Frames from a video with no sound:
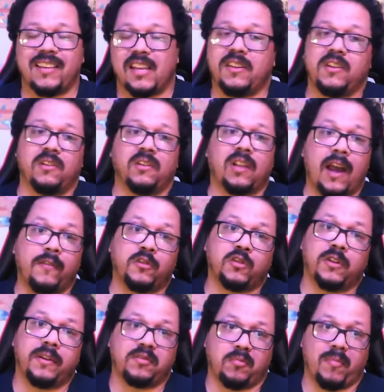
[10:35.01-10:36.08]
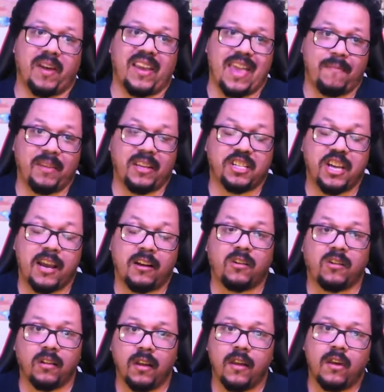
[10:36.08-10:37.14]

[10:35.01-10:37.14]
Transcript: I do live streams for my gaming channel.